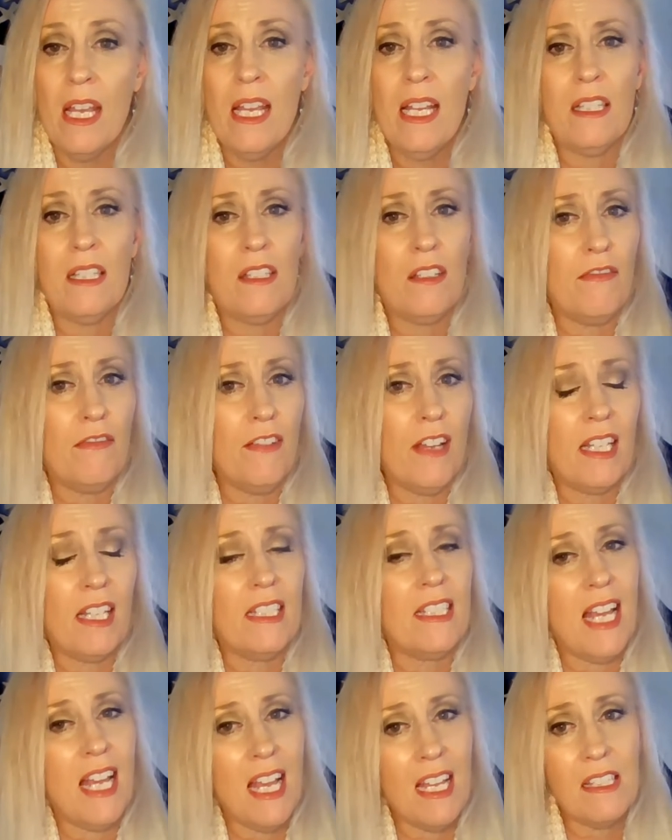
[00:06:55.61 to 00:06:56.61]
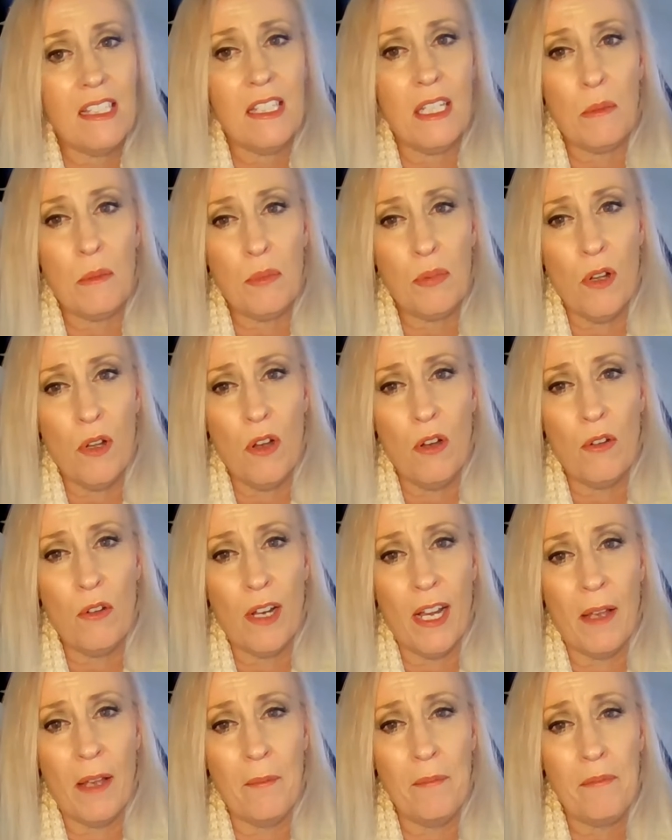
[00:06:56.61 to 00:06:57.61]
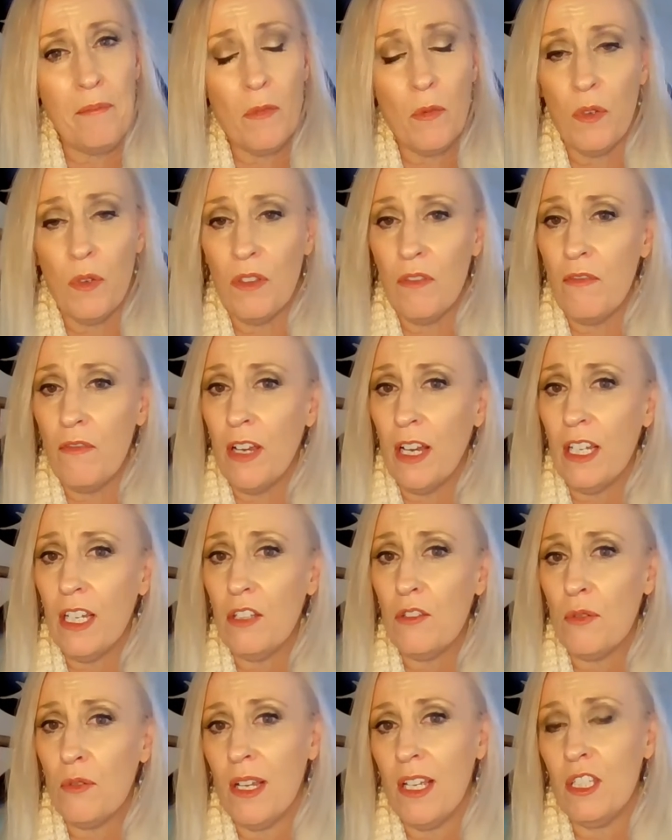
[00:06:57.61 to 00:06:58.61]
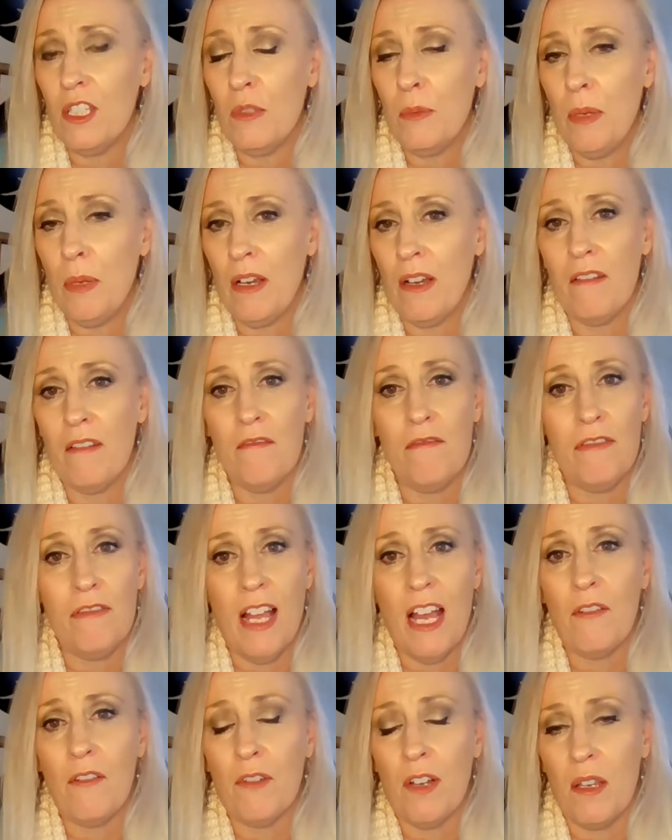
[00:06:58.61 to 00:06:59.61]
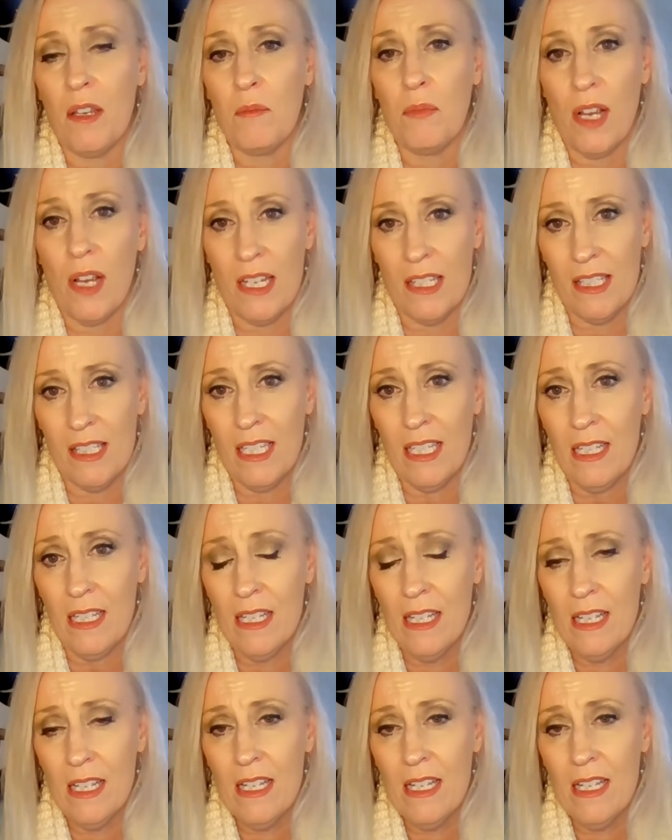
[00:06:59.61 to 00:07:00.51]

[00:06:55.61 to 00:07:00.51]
It's a fantastic program with very transparent flat rate pricing